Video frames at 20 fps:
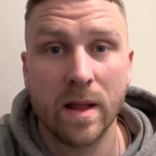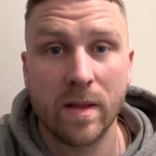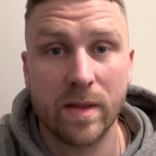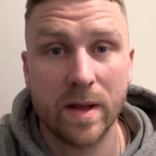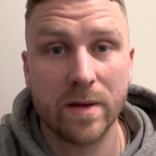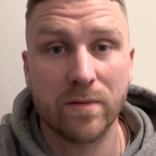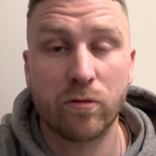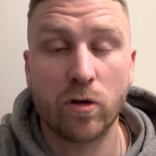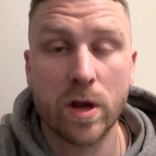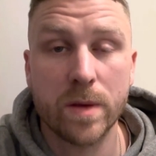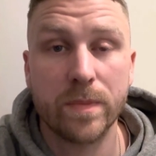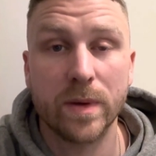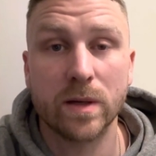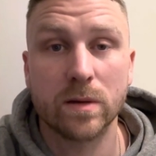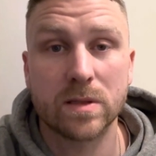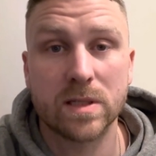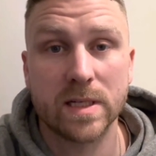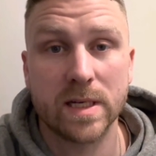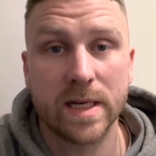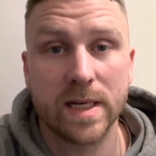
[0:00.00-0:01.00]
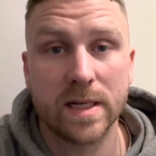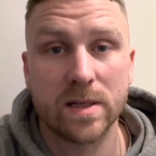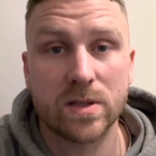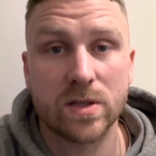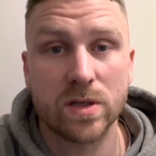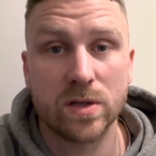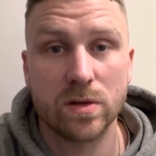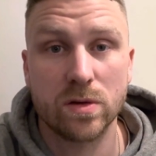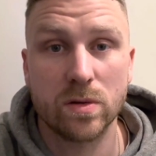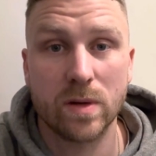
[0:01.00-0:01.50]
They've rebuilt it
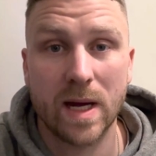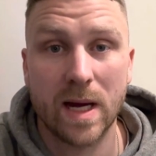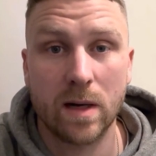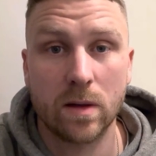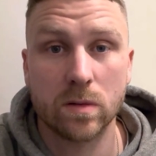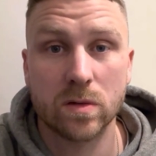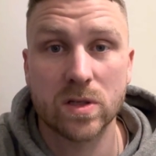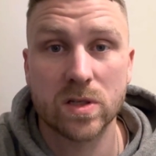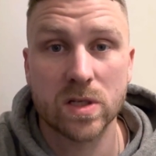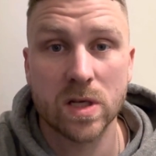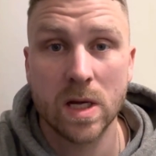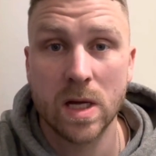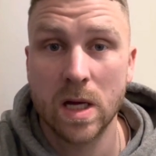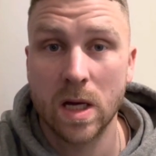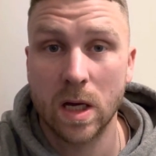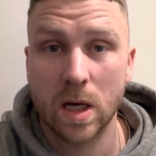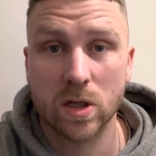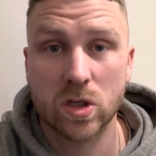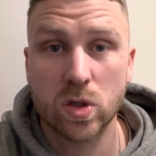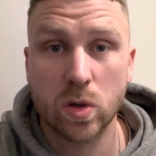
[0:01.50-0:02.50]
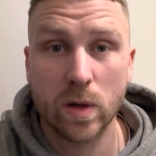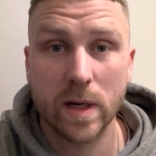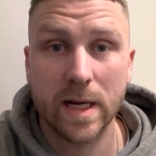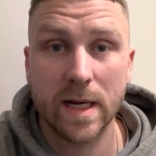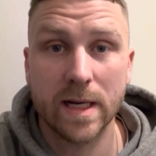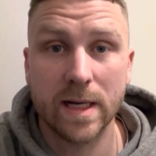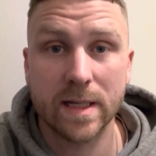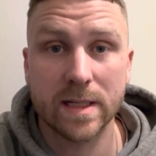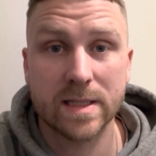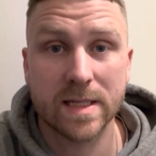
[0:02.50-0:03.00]
to house a
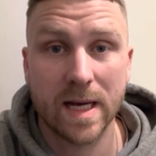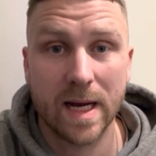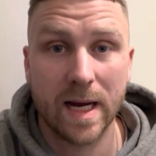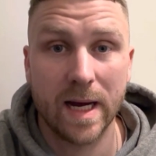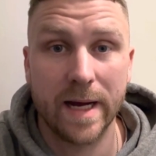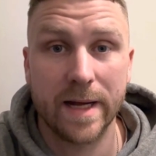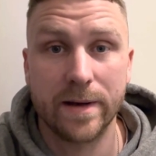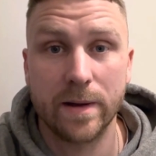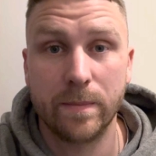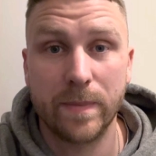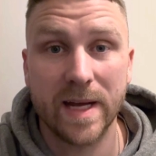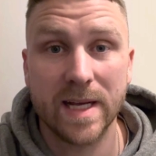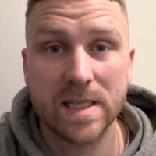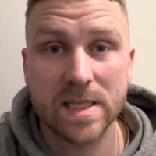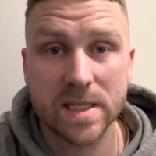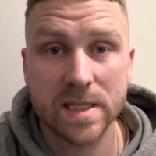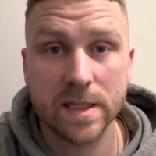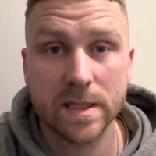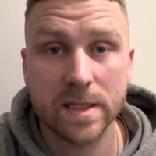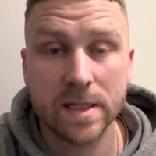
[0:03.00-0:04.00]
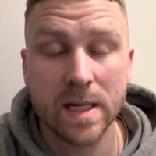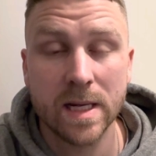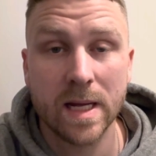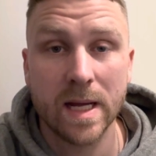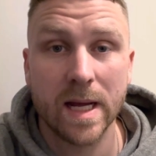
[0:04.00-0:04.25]
toilet and a basin.